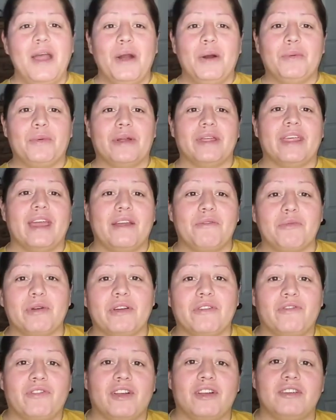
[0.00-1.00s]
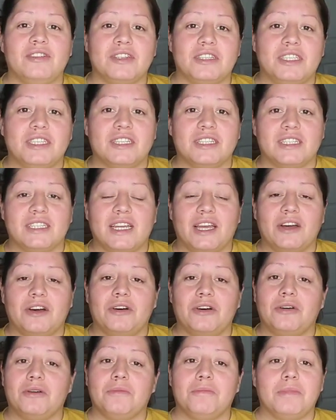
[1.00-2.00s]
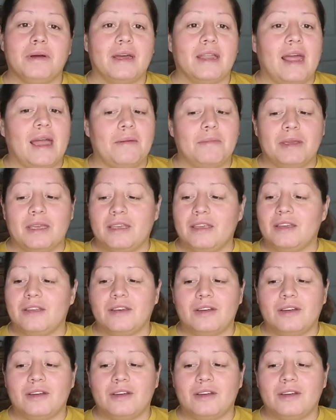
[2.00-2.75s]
Where they refuse to sell, but I mean,